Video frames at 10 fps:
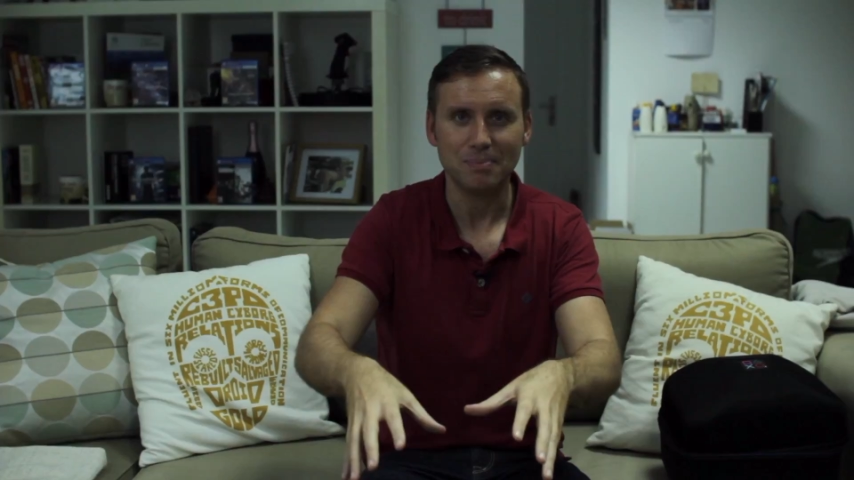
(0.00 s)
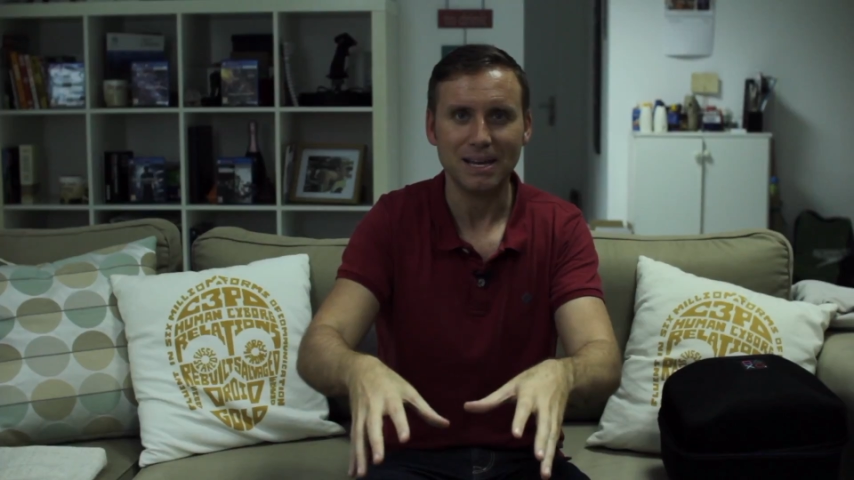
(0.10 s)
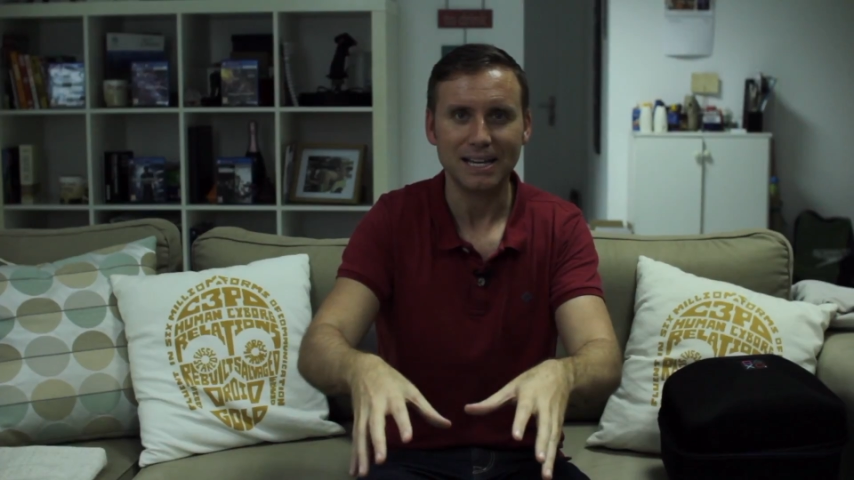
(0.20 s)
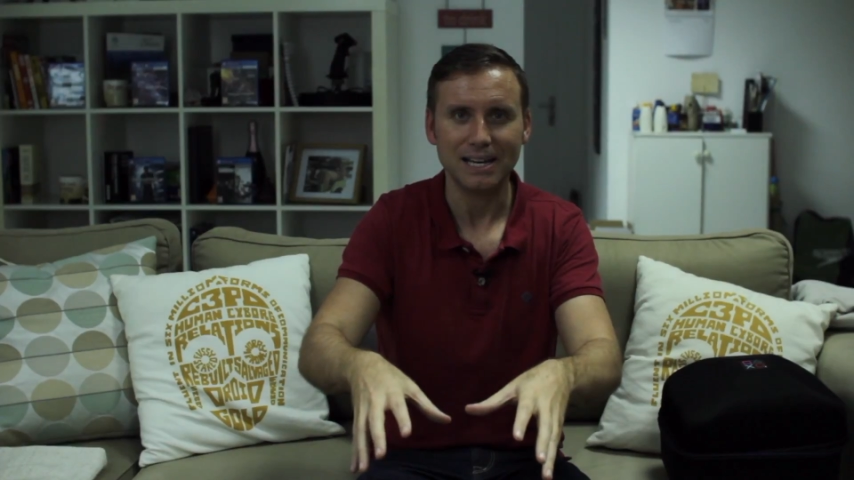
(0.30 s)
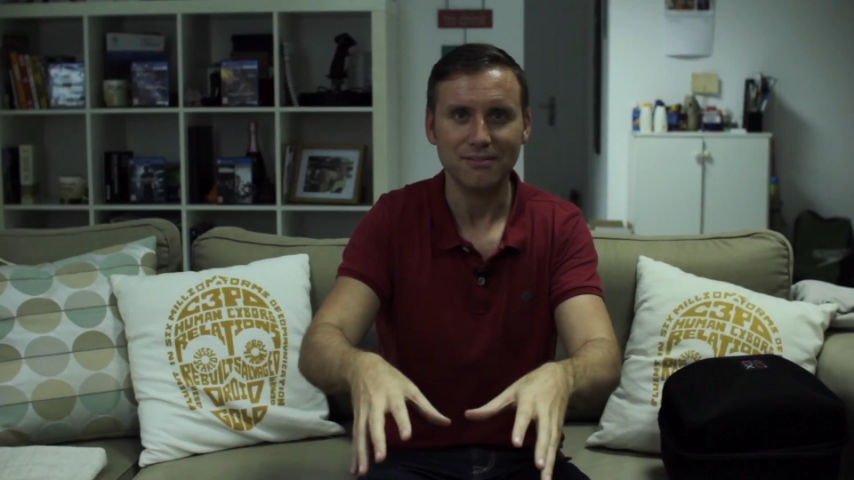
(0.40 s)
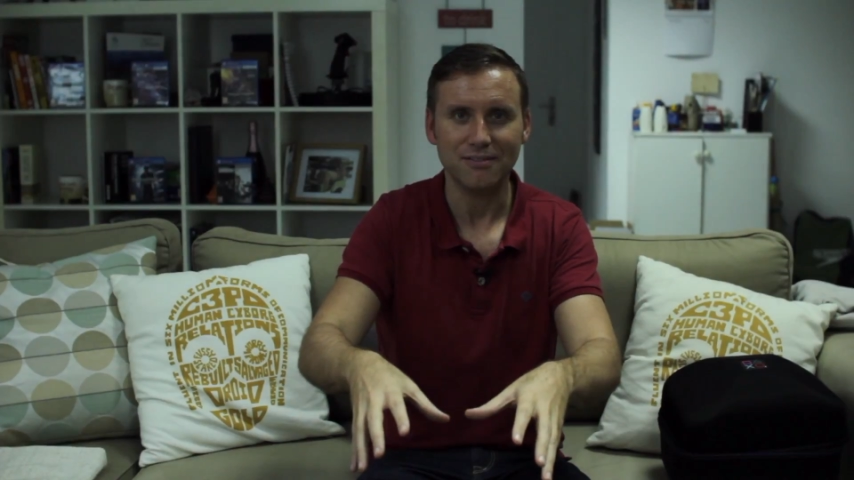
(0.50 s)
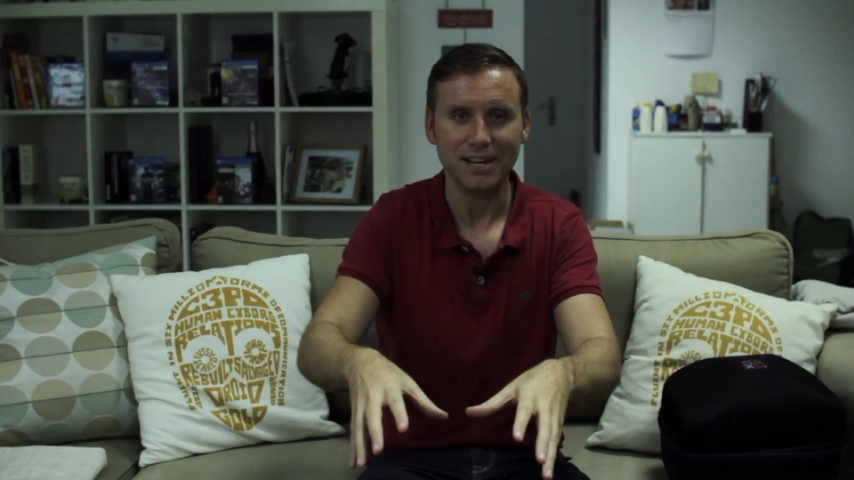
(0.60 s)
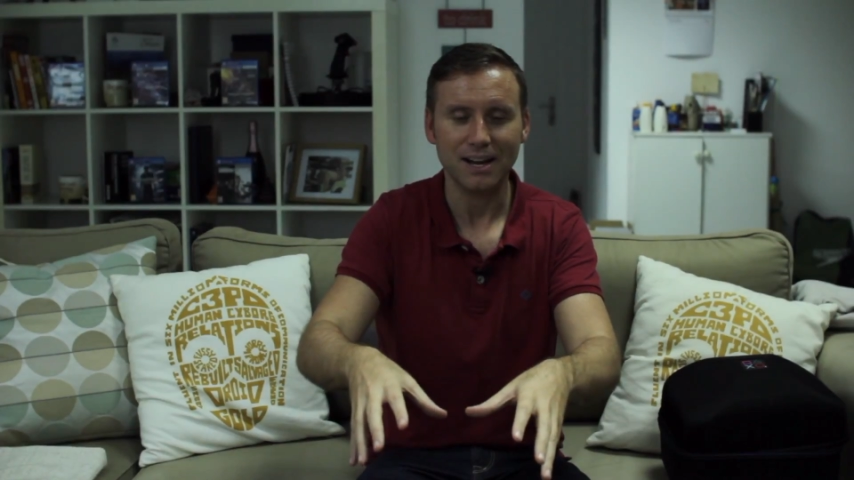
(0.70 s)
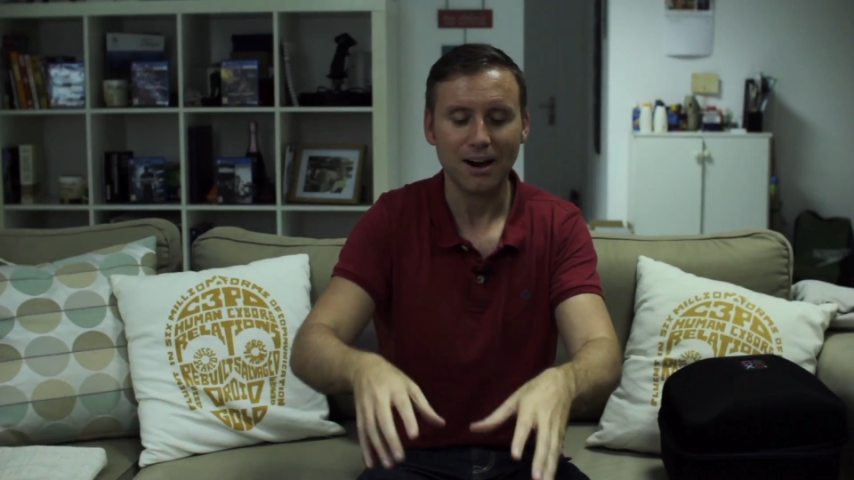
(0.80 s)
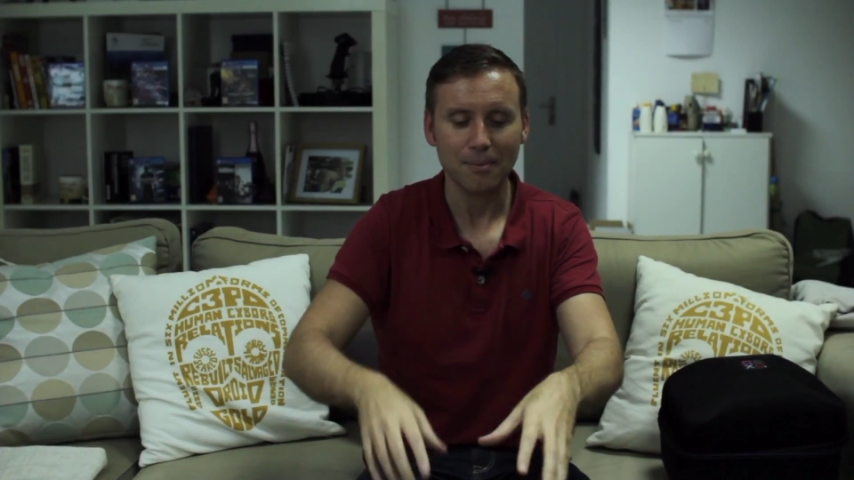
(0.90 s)
being in
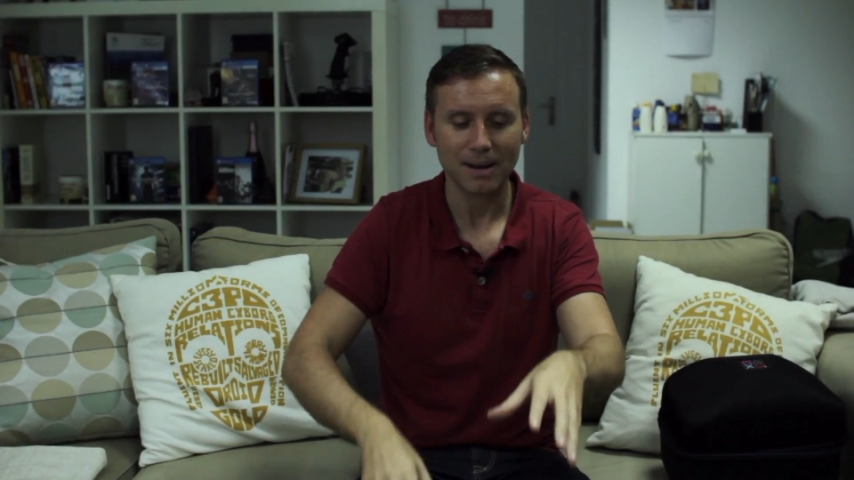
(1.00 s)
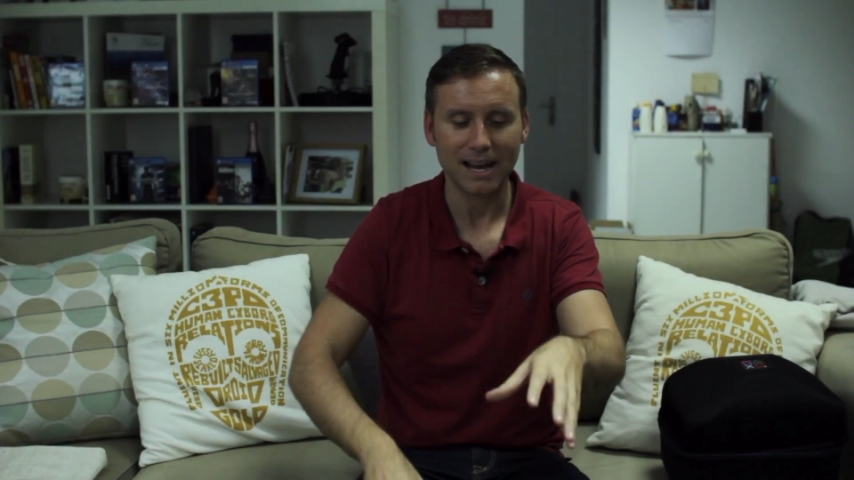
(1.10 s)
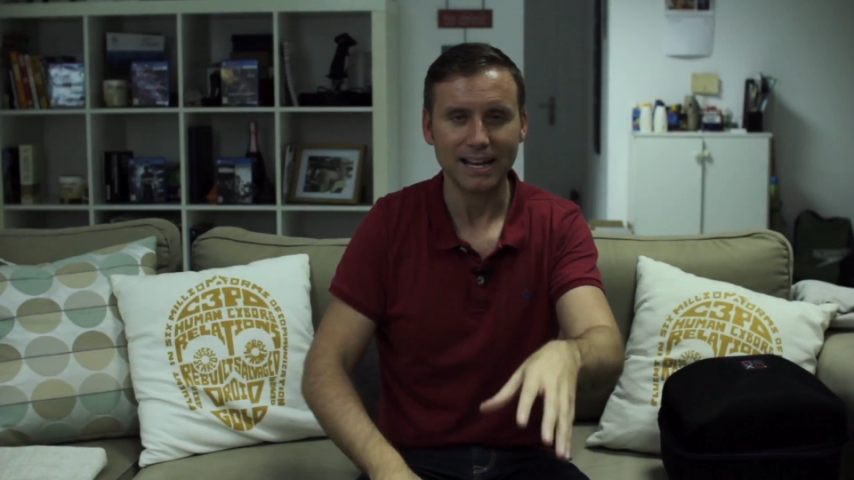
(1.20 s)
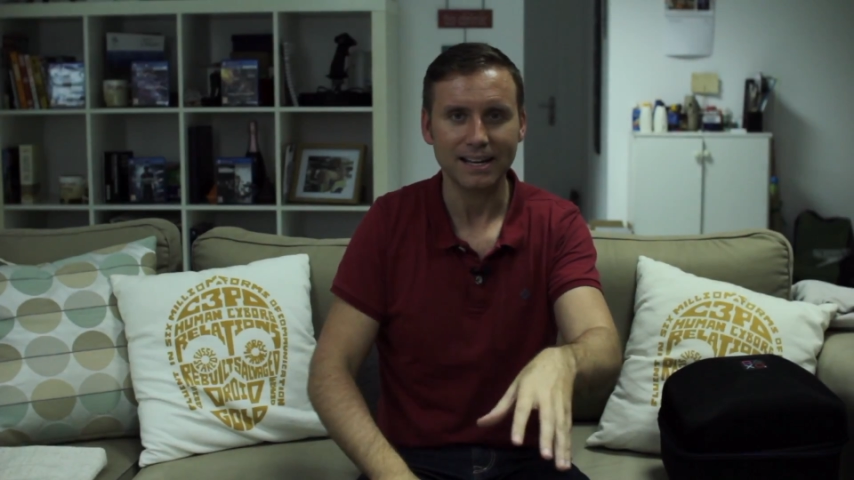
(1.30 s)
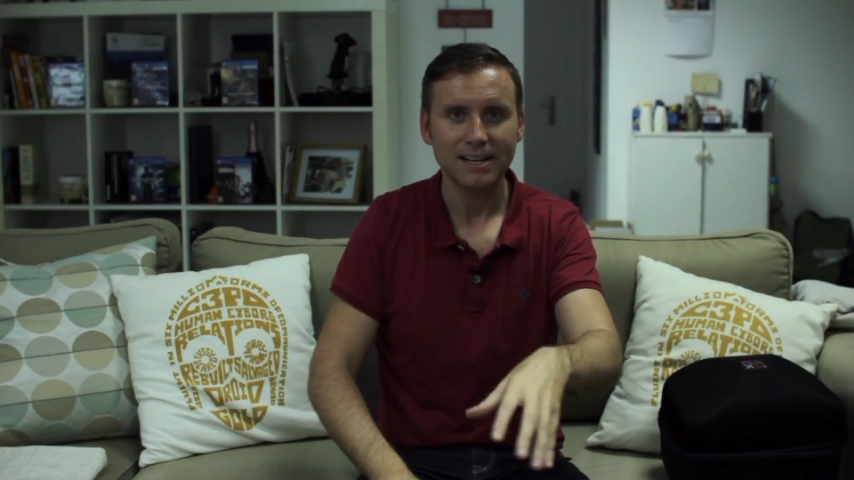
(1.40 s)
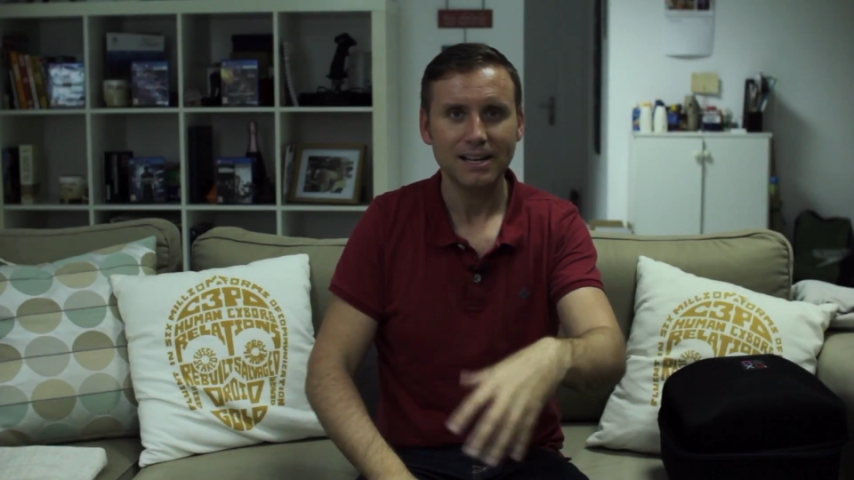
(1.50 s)
VR playing